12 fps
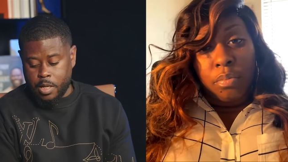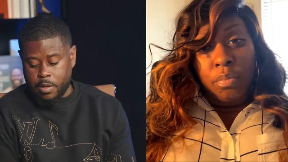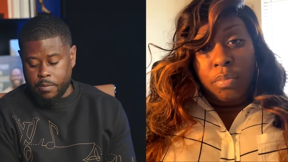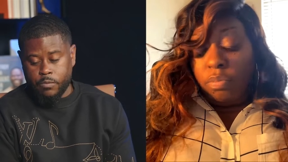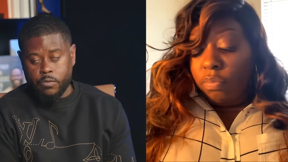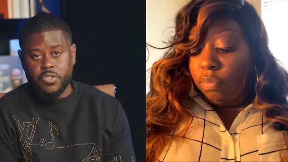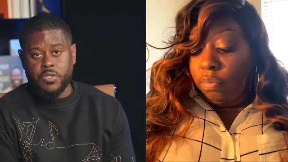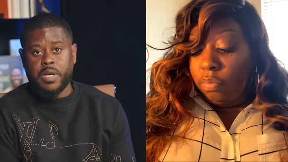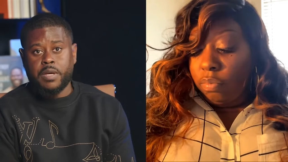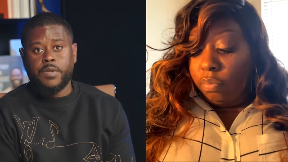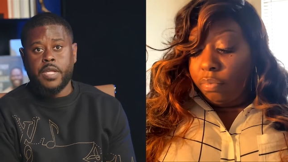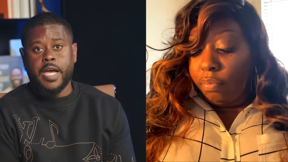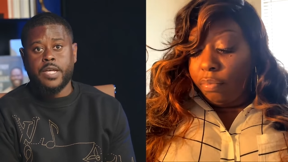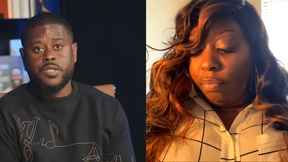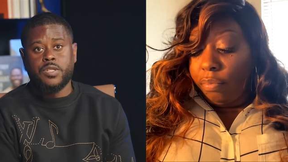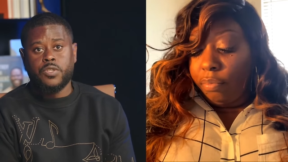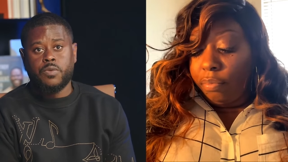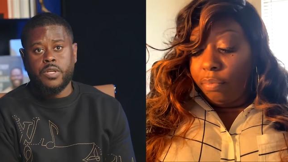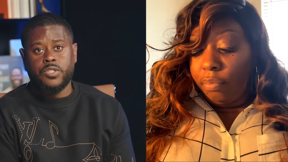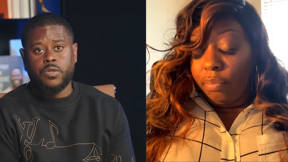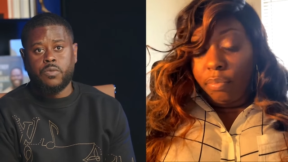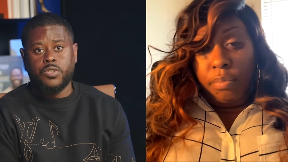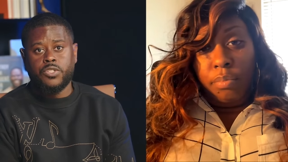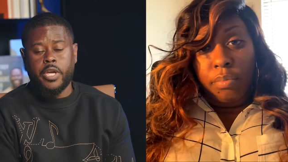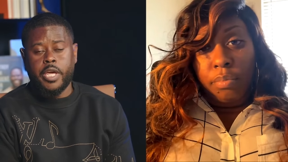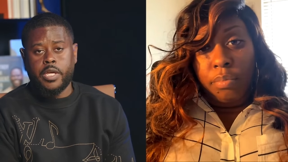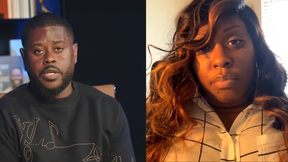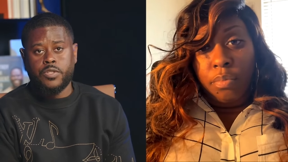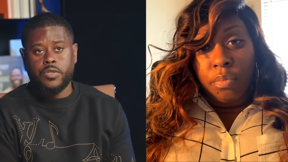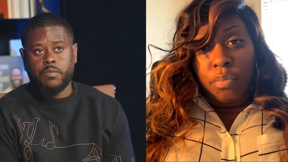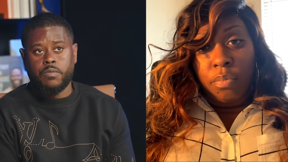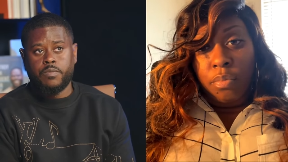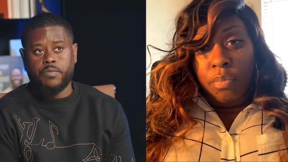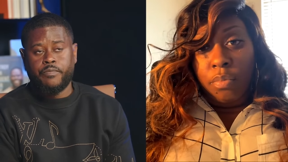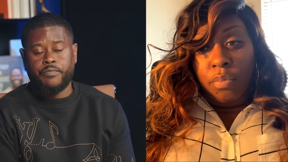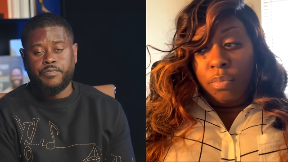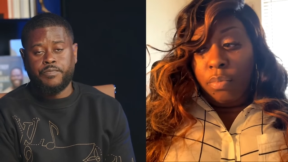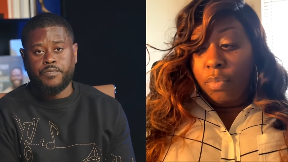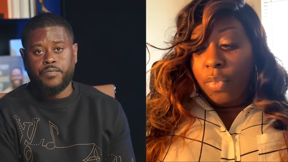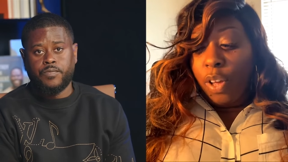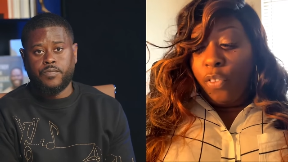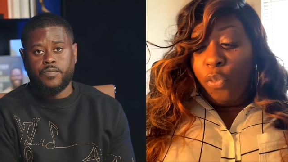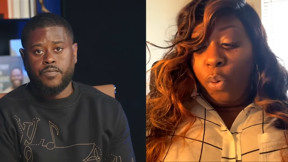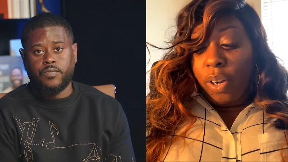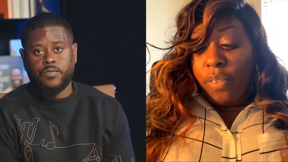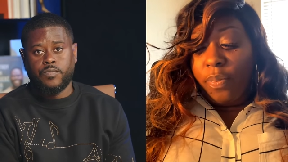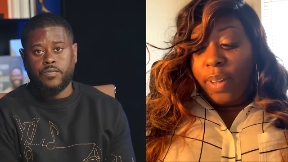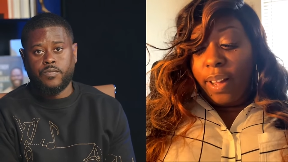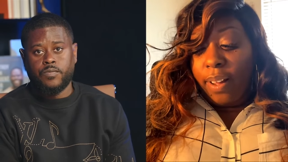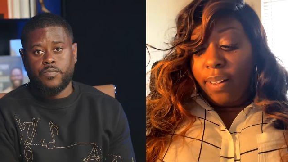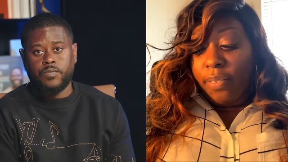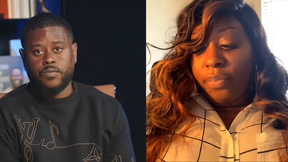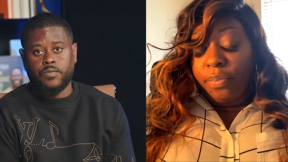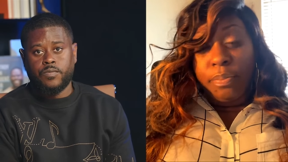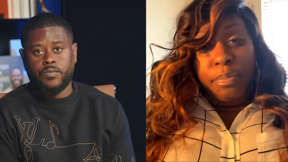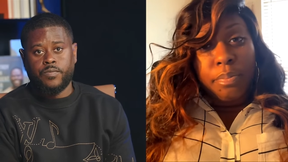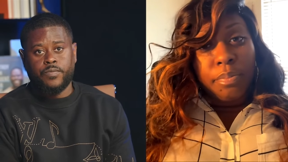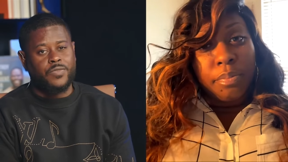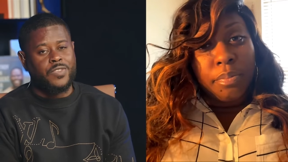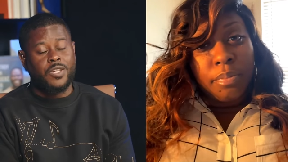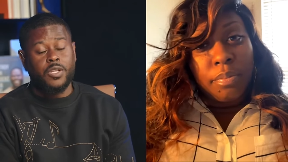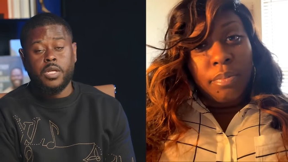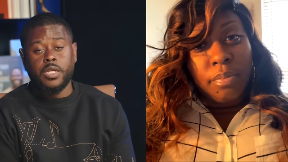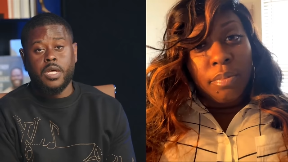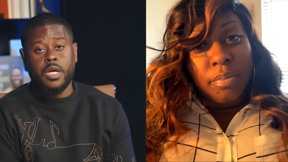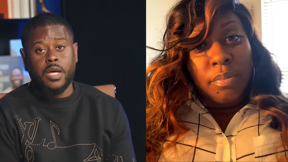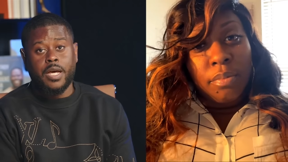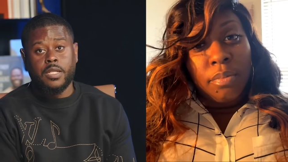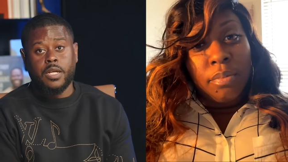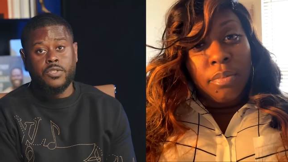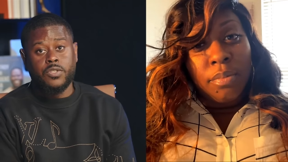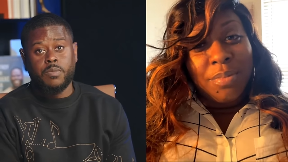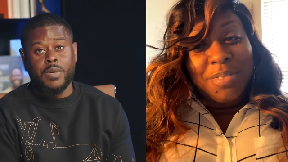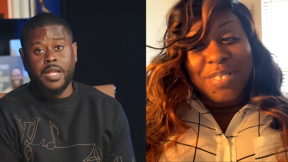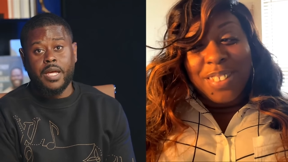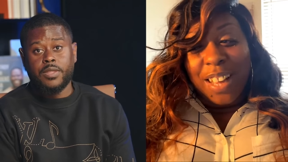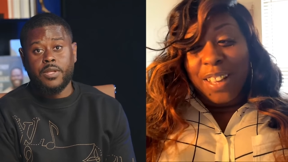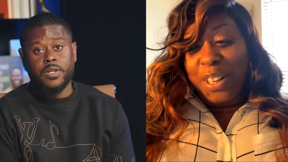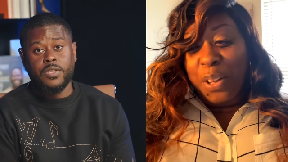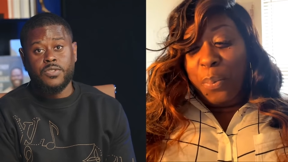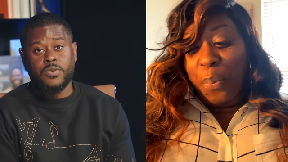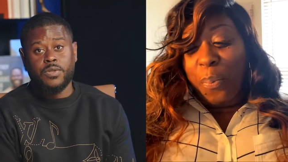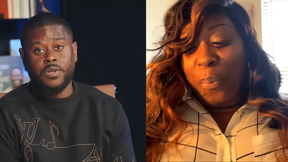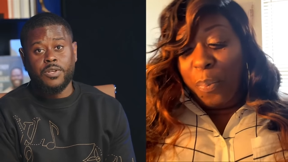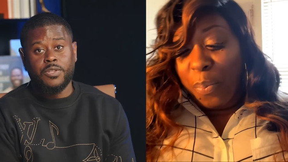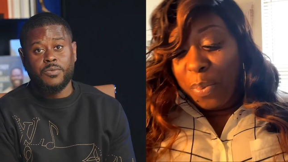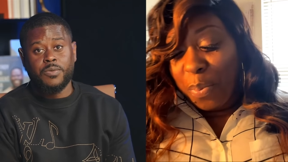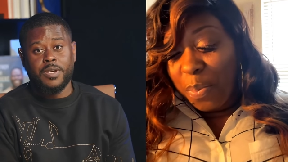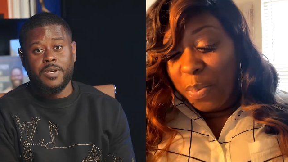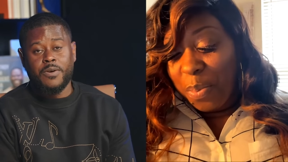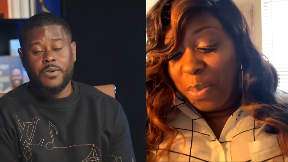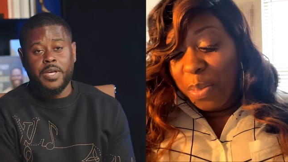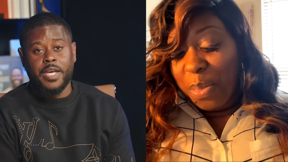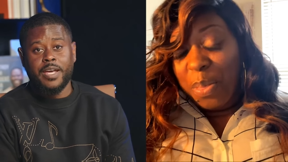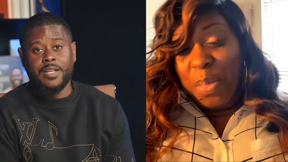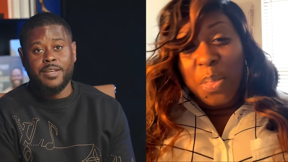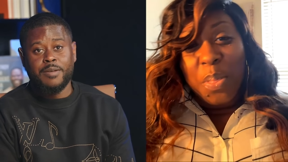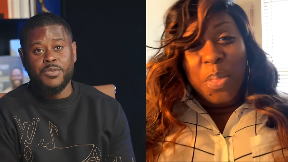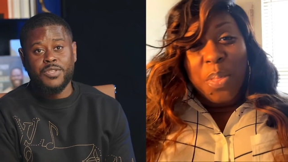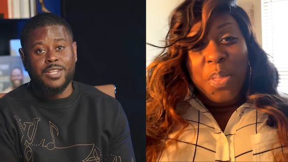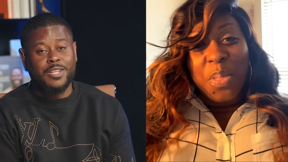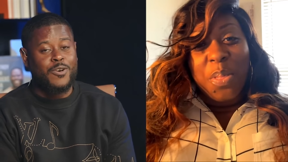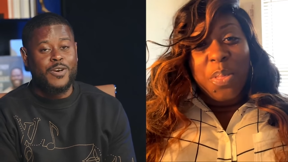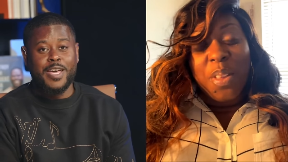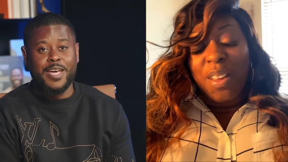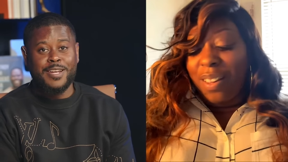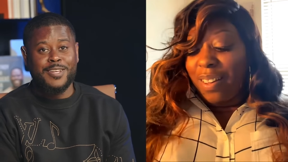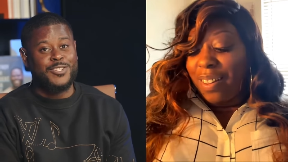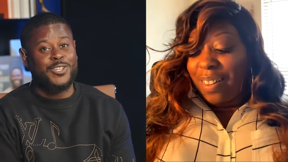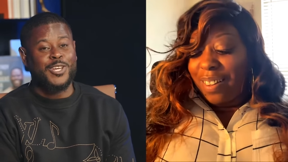Speaker 1: Respectfully asking this question, what's your age?
Speaker 2: 45.
Speaker 1: You look young. I thought you was about like 32, 33. Go ahead there, Miss. Go ahead there. She looking